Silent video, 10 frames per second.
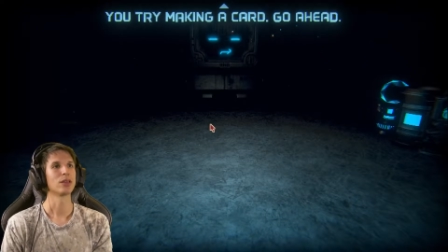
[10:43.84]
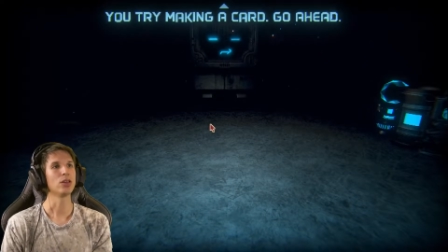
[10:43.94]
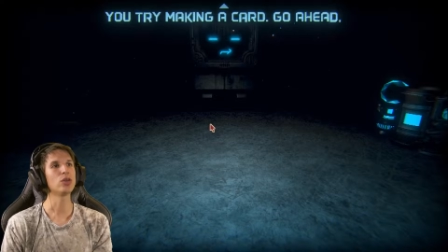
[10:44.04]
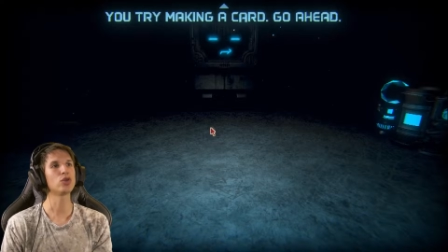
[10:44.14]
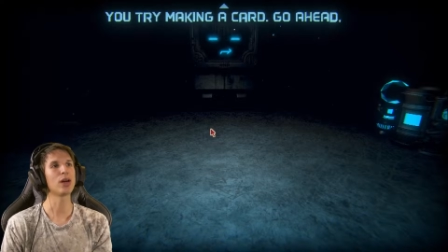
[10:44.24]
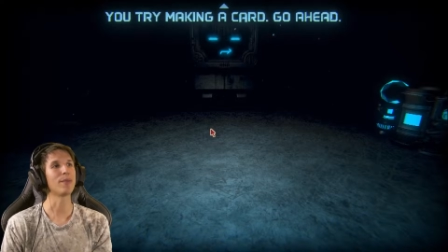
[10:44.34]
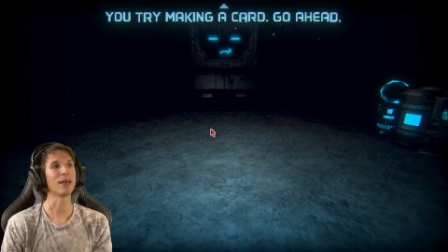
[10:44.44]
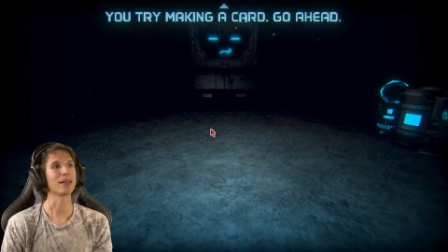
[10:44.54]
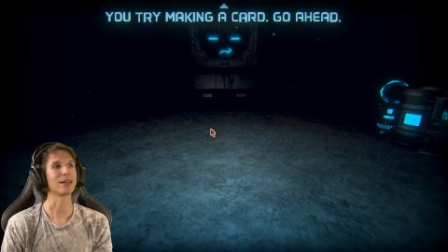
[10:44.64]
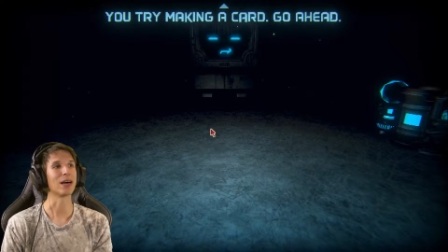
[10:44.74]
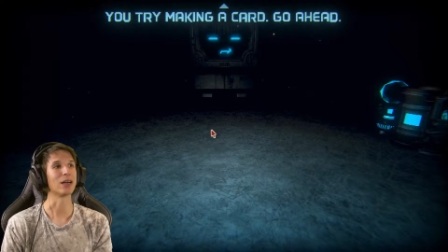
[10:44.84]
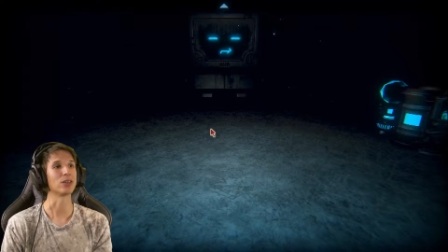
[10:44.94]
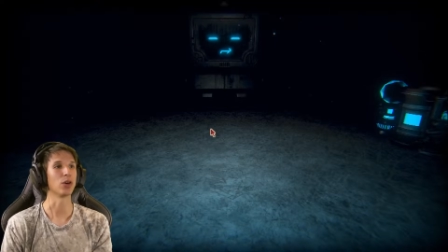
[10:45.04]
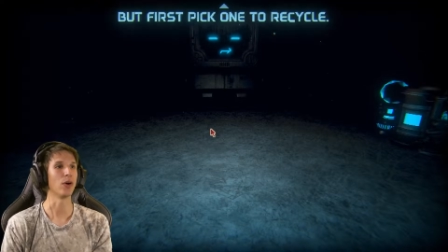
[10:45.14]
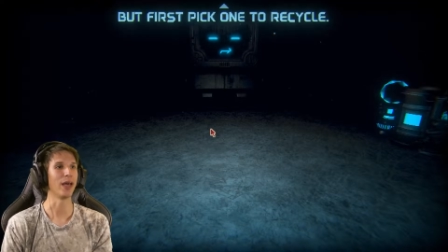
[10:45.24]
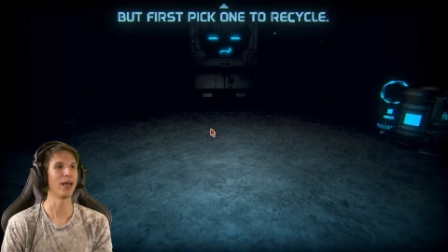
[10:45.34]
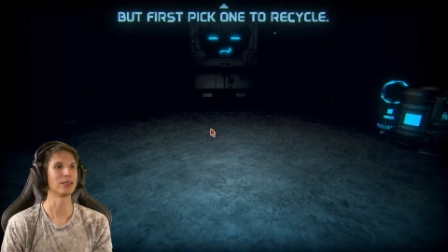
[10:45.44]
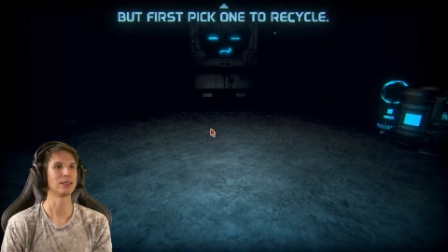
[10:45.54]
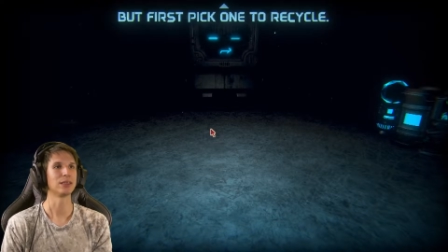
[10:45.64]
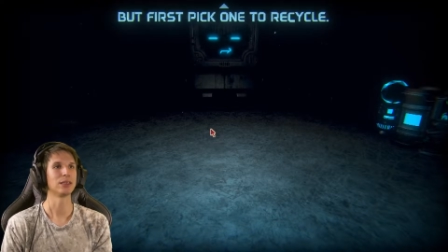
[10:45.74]
You try make a card, go
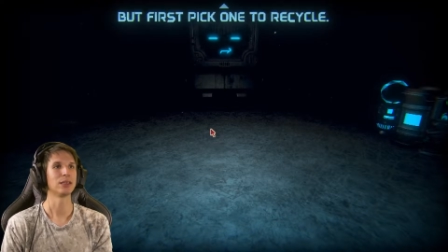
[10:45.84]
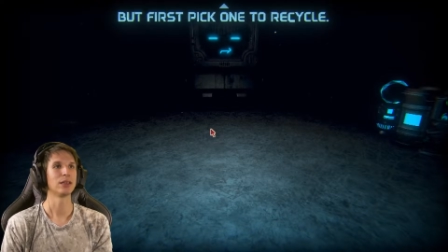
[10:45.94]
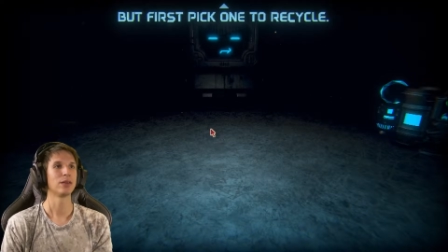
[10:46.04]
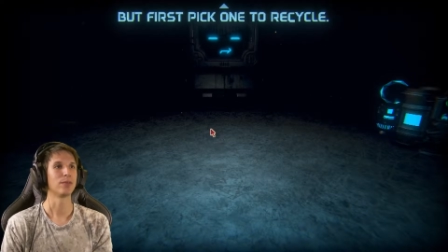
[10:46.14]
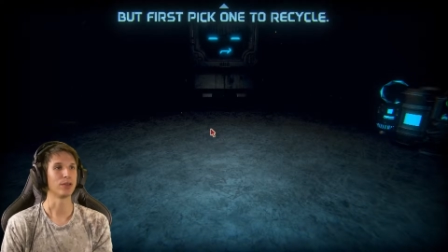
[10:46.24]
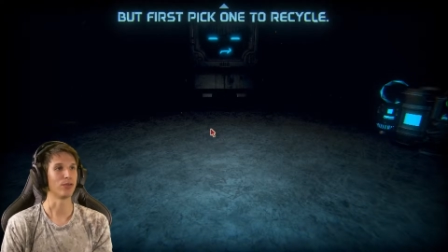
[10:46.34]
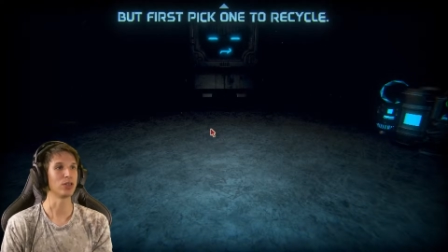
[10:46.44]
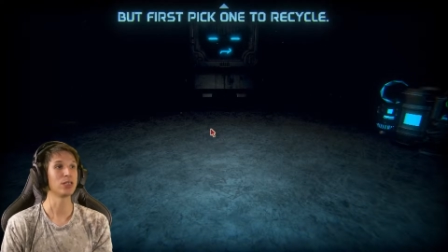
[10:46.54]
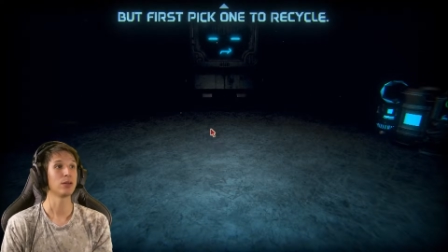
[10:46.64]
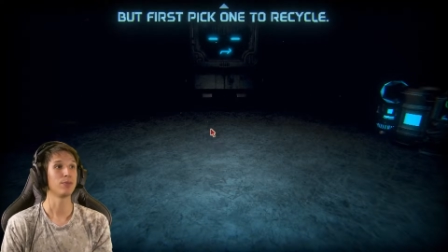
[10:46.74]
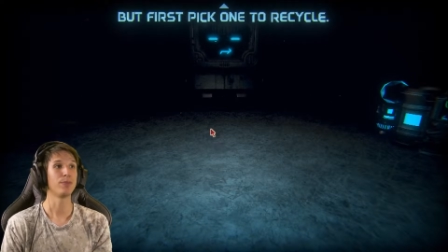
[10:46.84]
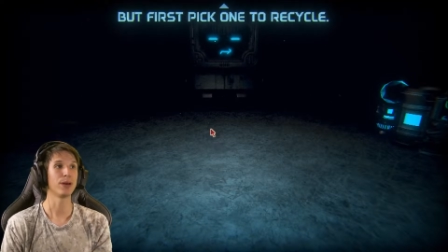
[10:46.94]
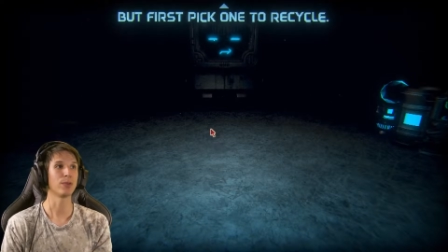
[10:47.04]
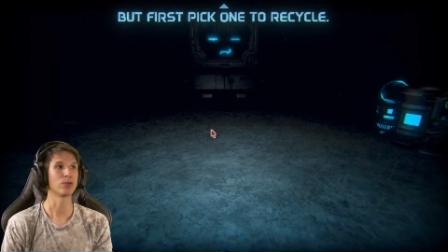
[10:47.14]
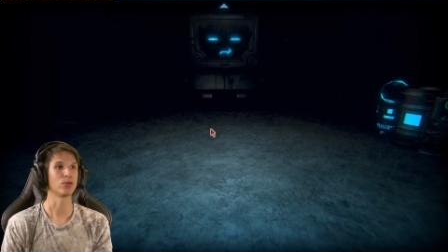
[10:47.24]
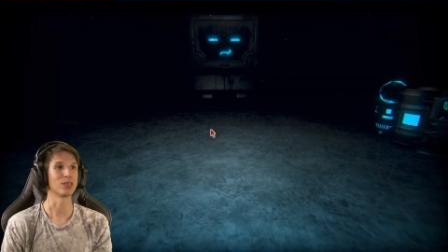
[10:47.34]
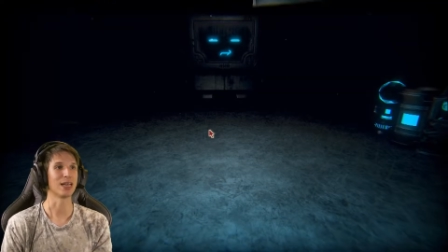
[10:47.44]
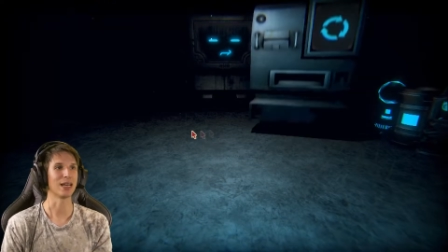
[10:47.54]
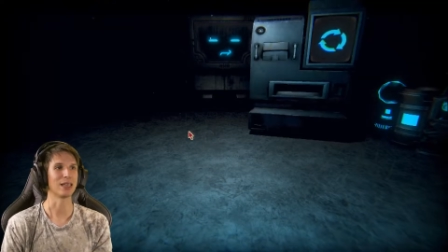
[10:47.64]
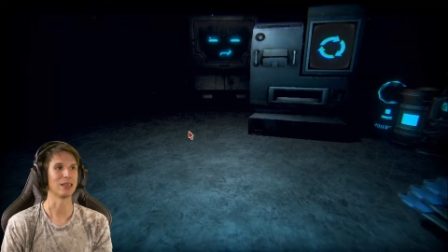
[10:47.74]
ahead. But first, pick one to
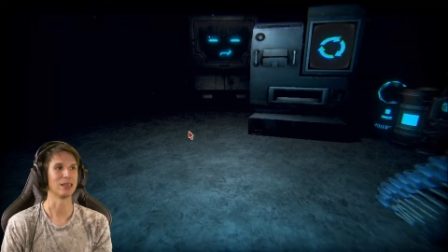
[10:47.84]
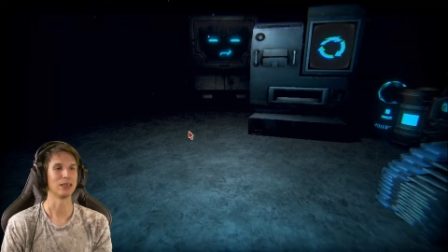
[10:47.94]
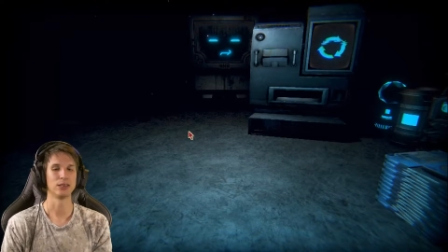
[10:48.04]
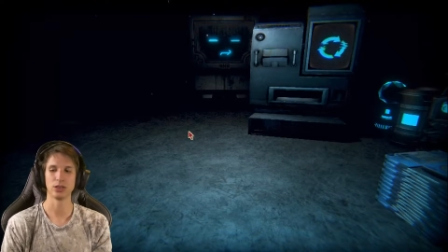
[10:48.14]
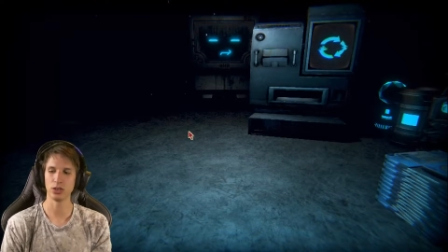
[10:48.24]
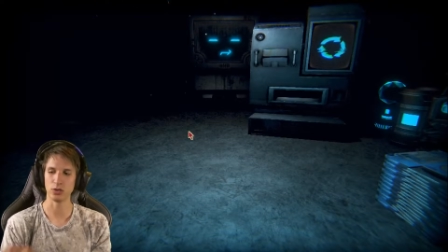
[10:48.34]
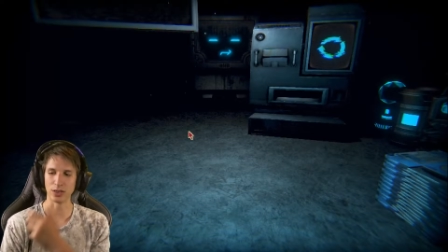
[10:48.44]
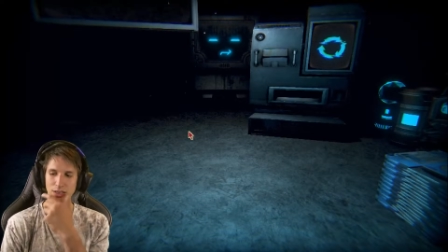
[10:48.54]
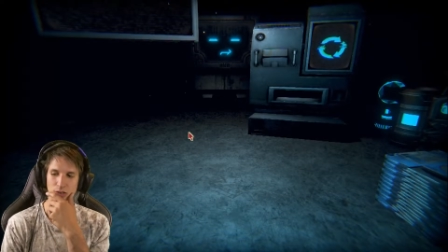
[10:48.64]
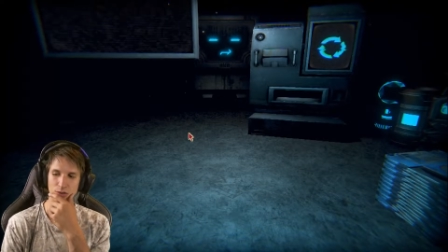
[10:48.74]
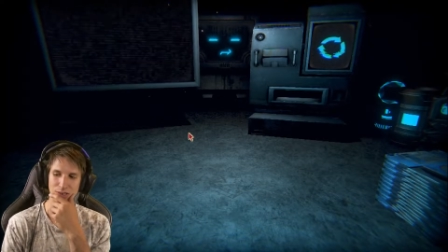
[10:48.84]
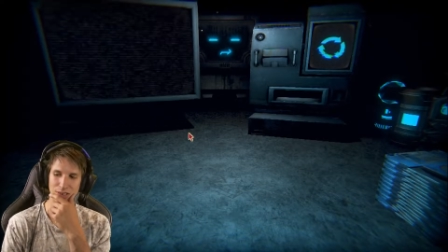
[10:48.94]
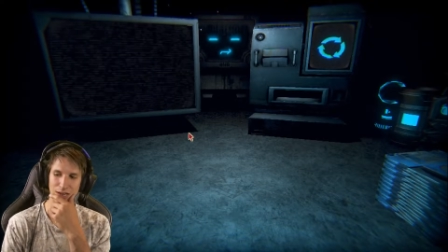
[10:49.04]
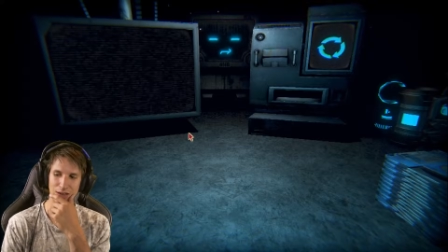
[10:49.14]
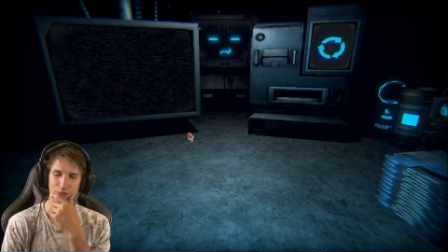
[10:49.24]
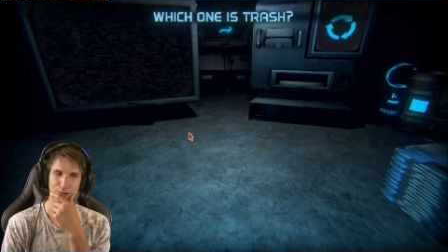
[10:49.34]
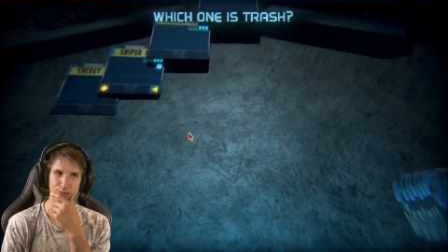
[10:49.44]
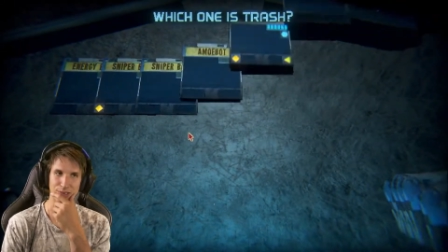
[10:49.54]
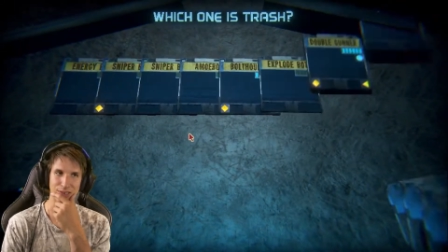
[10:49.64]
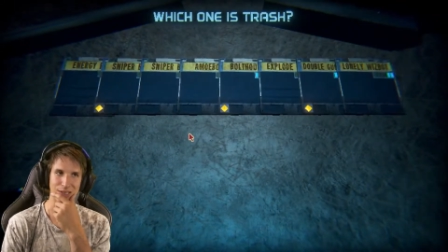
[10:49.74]
recycle. Oh, I need to recycle
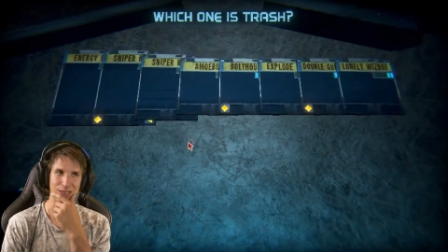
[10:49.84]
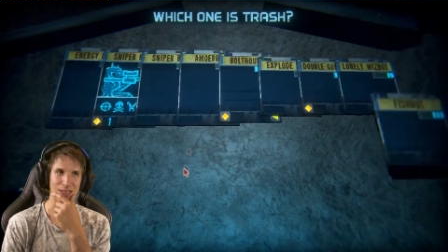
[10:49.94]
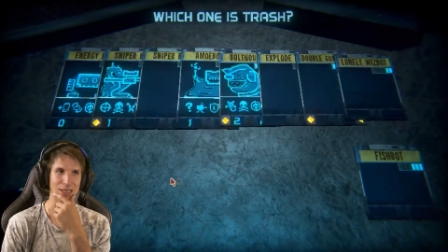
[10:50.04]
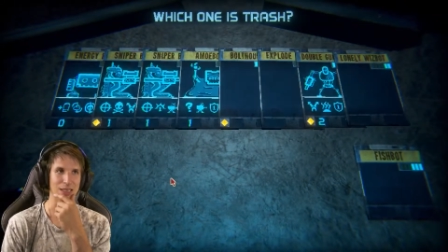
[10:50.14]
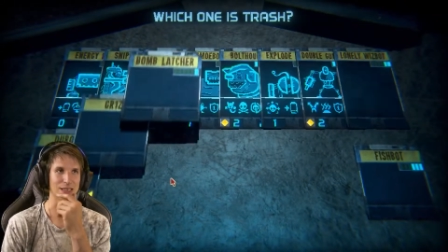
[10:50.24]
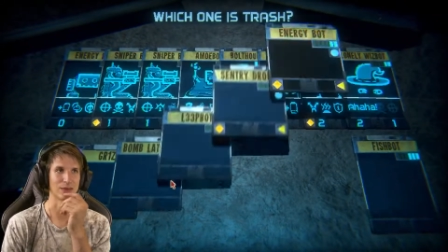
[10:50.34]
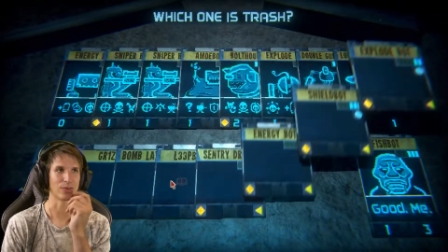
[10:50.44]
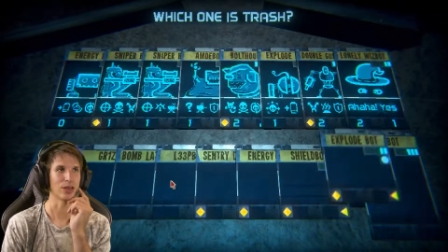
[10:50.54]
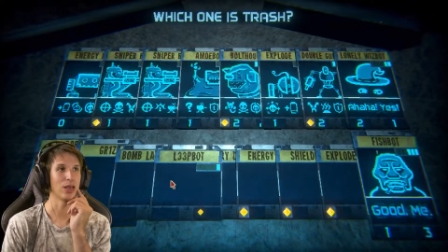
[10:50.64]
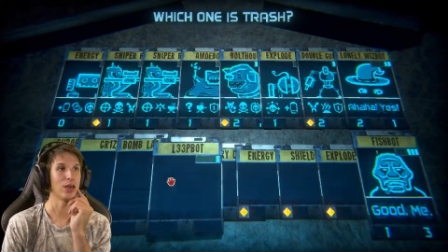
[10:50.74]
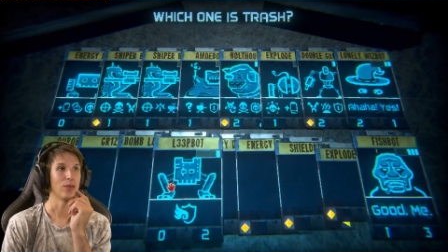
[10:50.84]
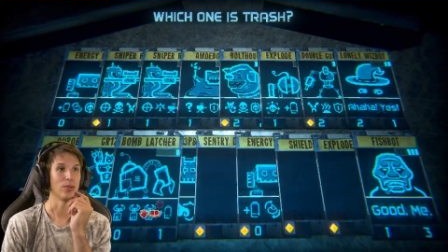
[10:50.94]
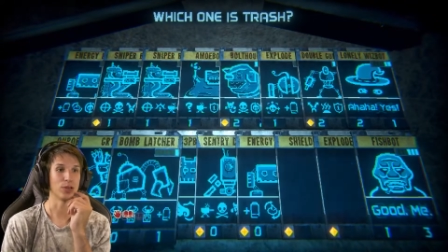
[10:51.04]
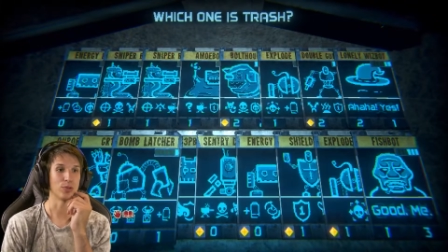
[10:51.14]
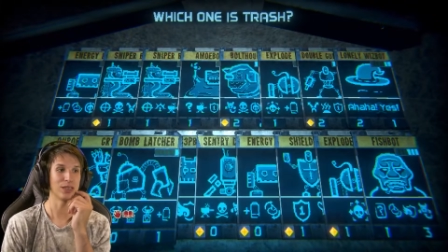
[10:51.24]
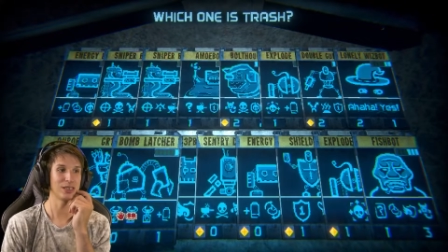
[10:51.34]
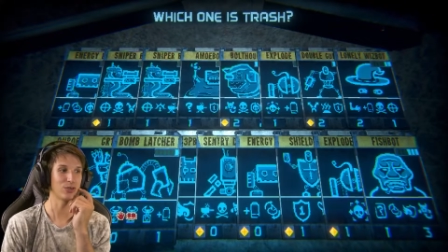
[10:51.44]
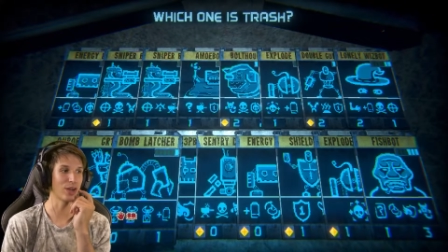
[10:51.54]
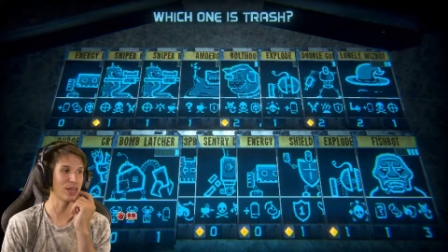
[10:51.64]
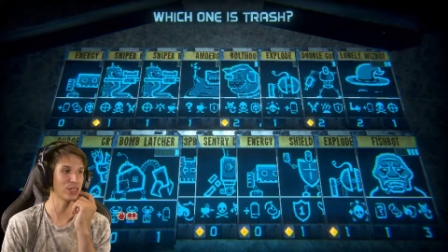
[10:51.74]
first and then I can get something. Which one is
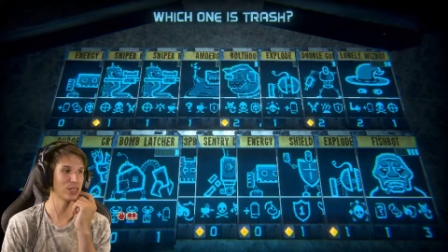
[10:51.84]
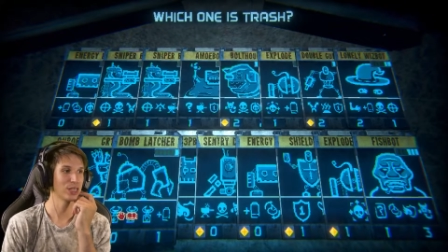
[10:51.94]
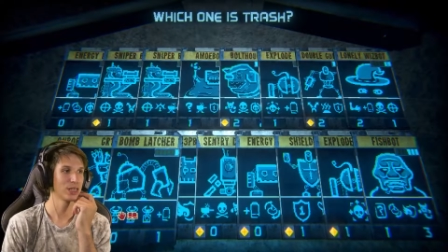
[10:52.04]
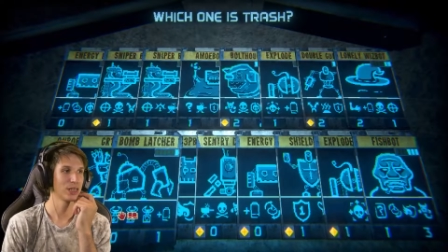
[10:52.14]
trash?